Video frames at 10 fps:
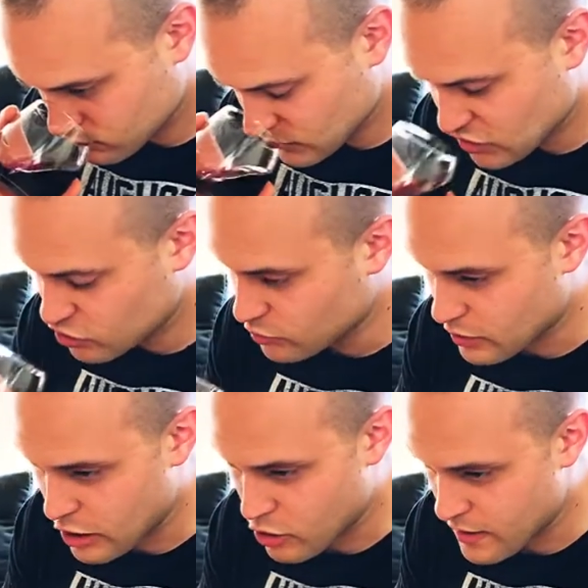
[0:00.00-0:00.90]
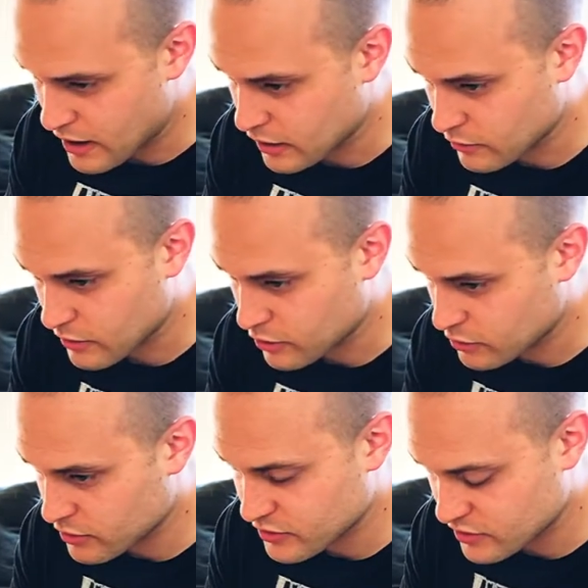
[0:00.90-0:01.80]
Super aromatic, moderate
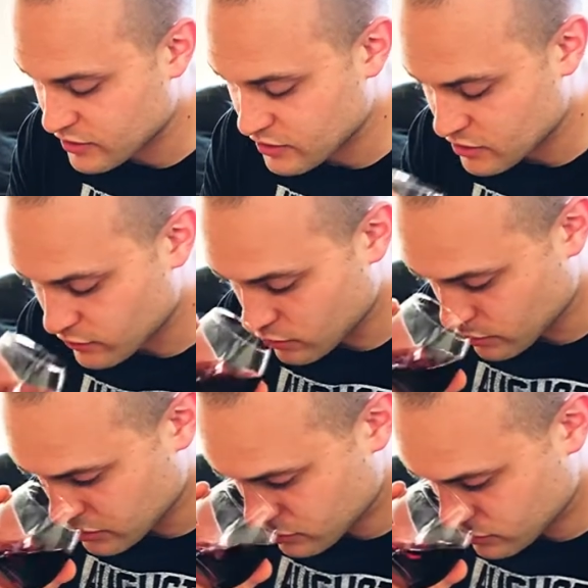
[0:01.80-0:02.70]
plus intensity of aromas.